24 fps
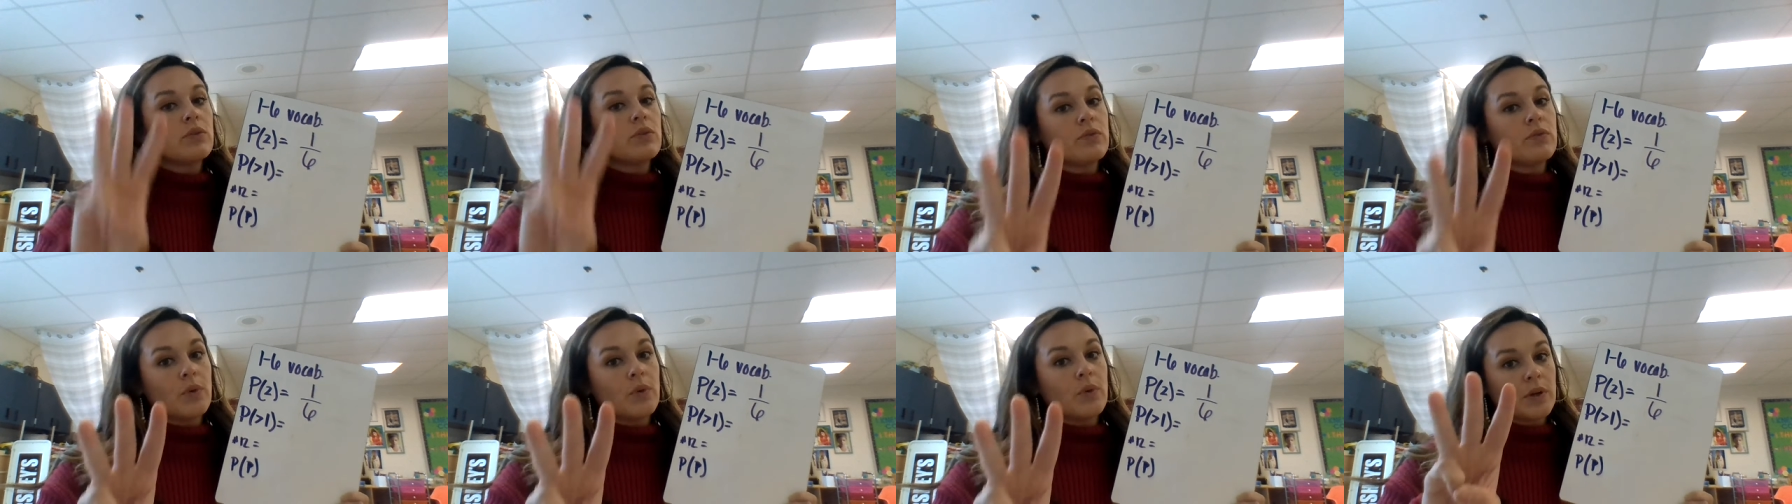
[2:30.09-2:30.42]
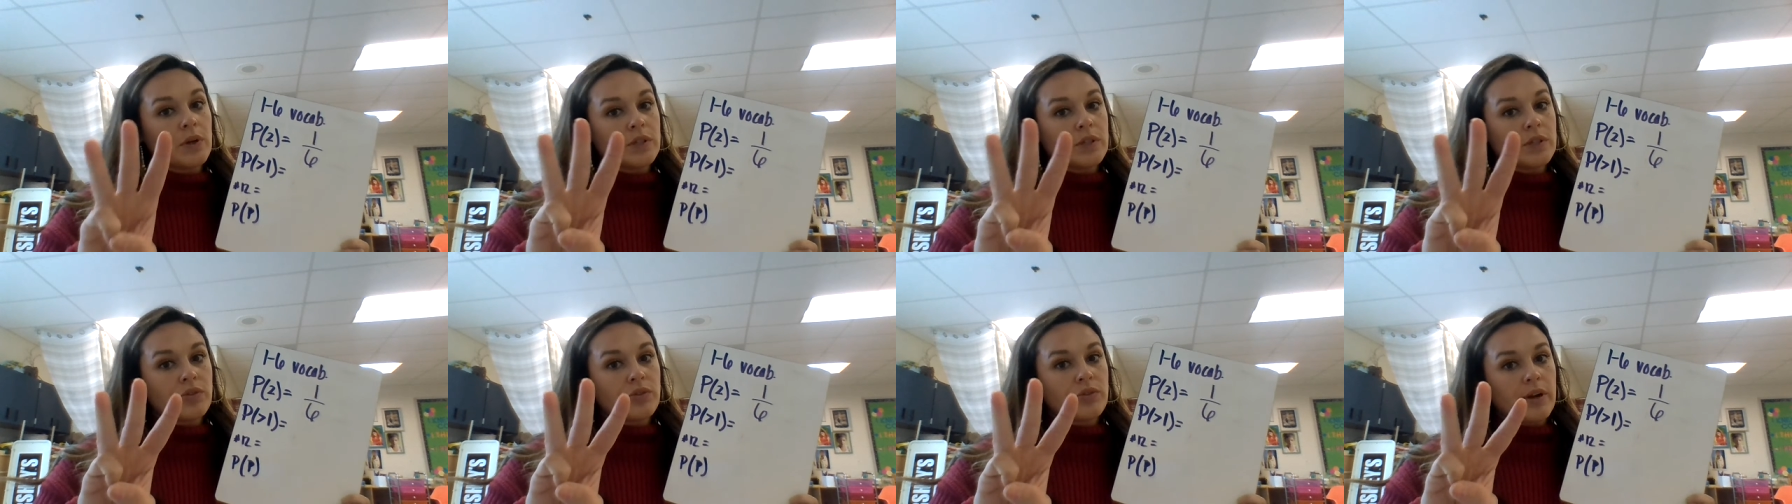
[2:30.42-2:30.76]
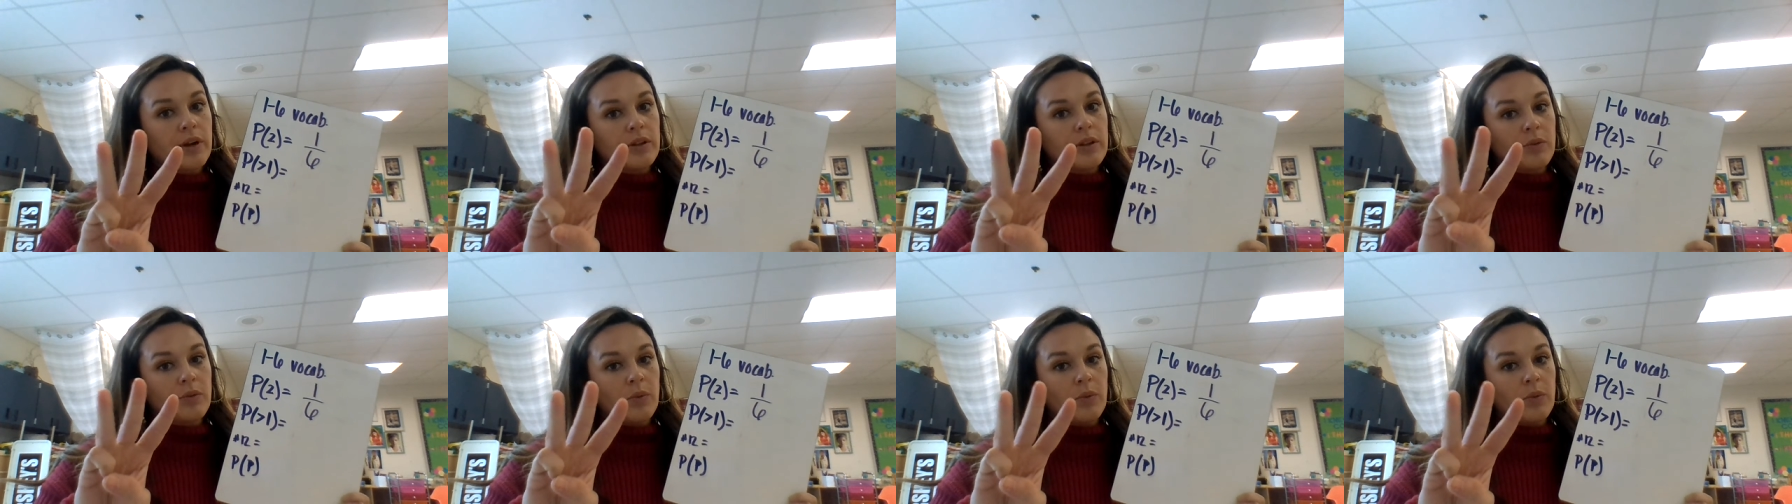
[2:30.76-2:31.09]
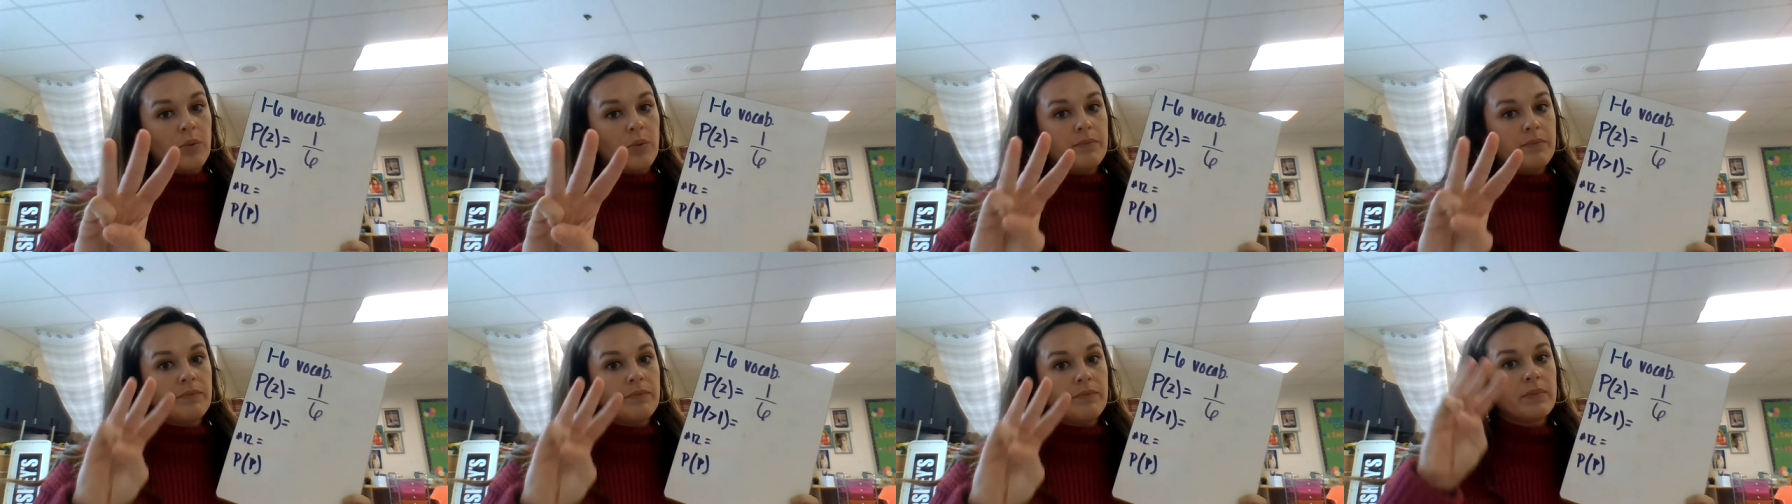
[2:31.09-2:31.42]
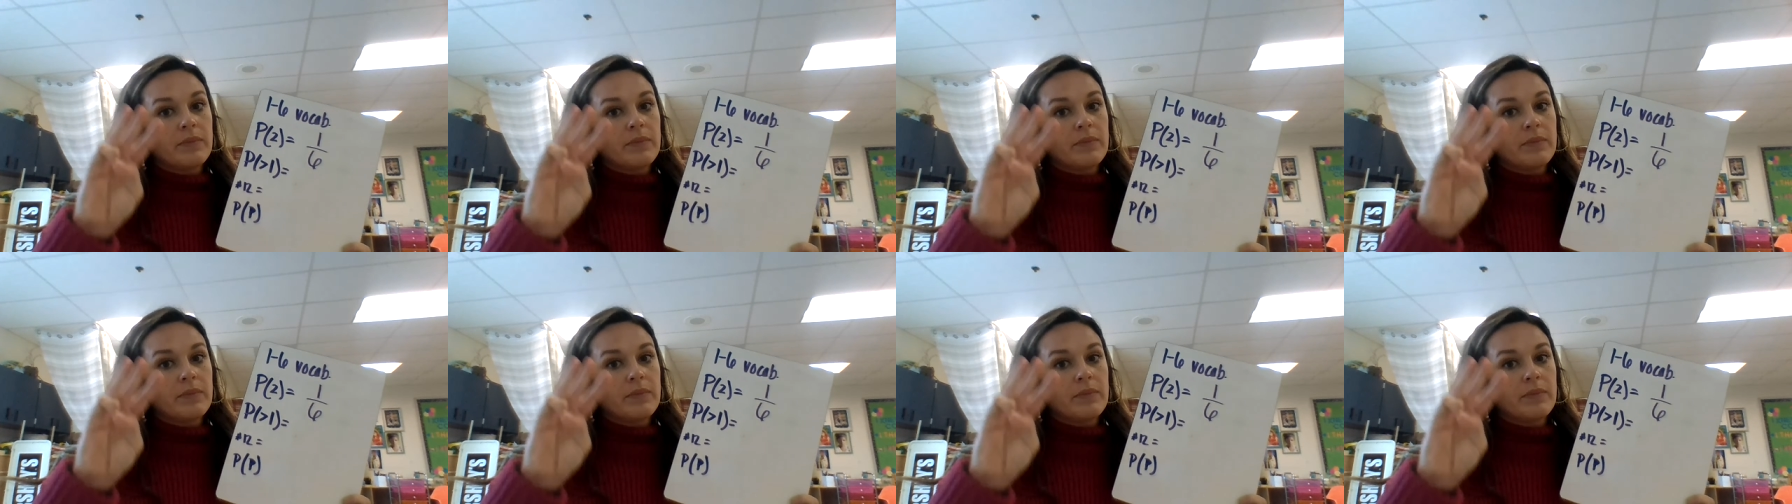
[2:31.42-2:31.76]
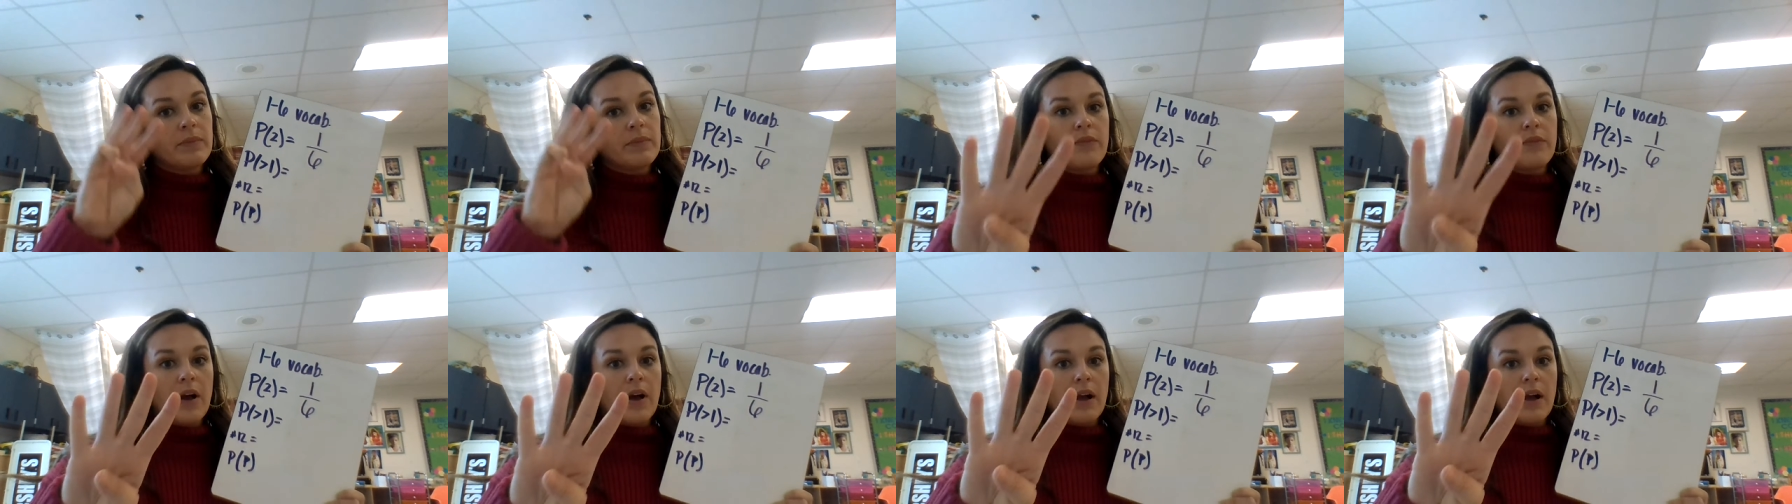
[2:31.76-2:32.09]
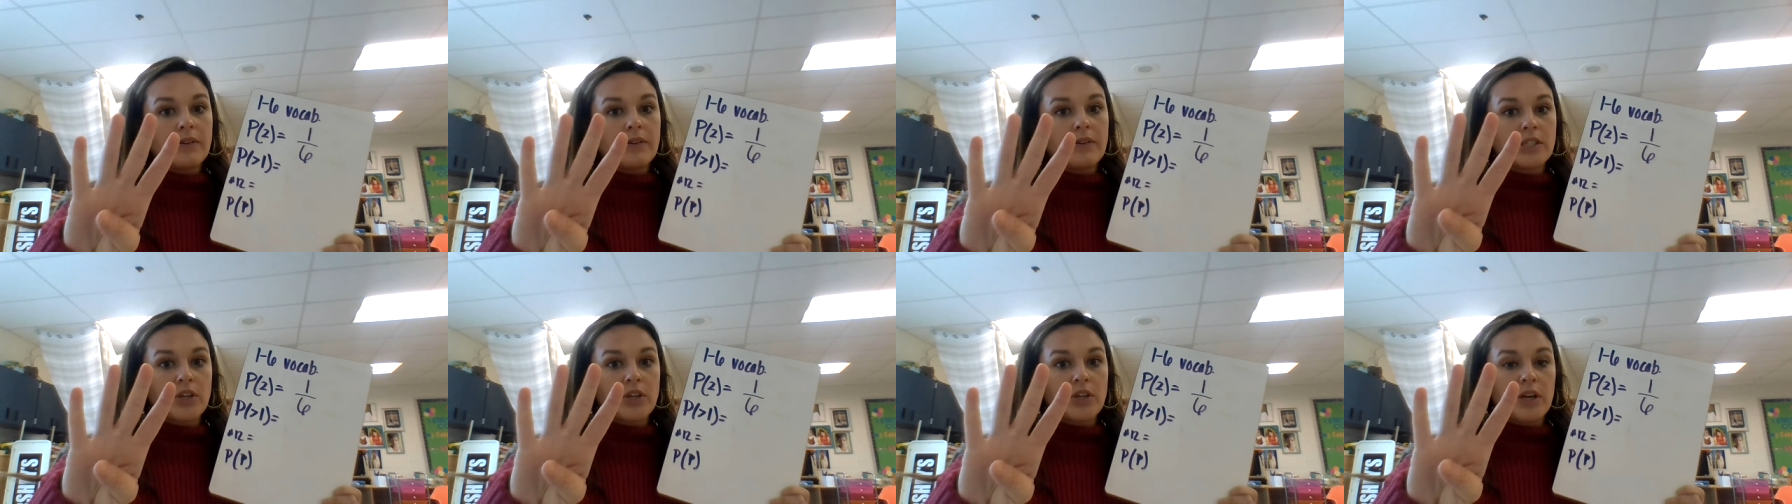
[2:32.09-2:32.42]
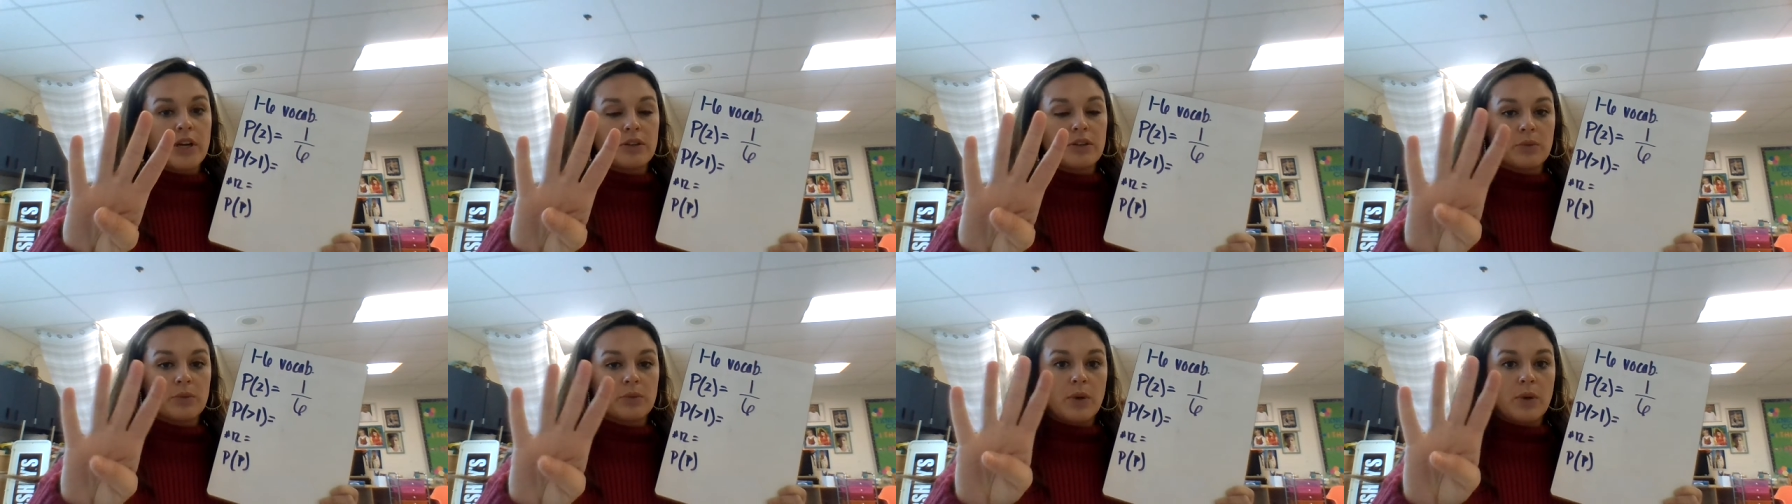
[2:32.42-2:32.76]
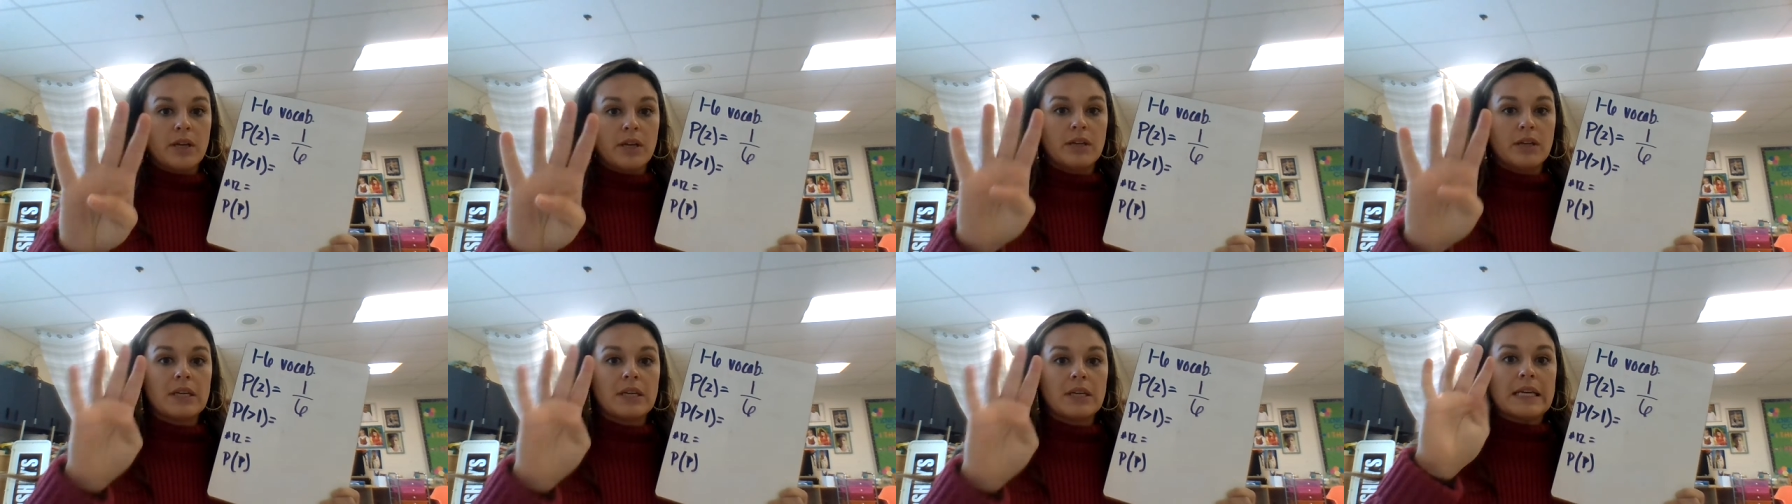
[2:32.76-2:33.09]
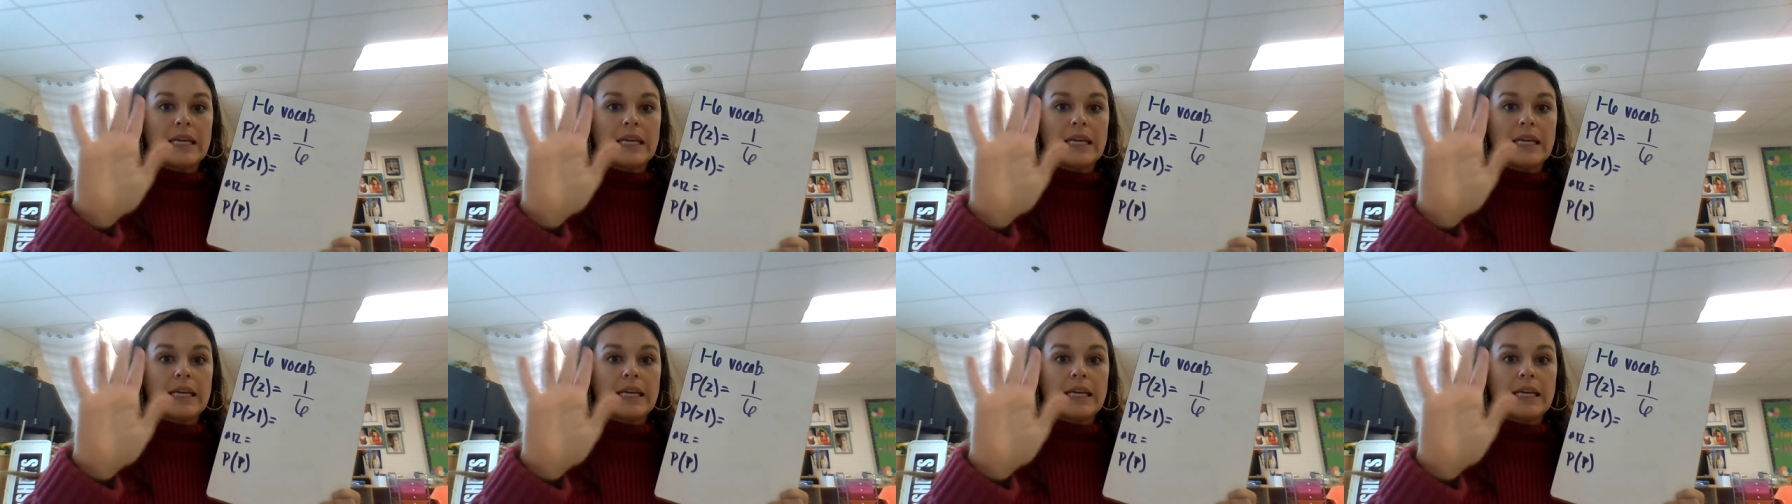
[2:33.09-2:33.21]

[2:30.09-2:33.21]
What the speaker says: 4 is greater than 1, 5 is greater than 1,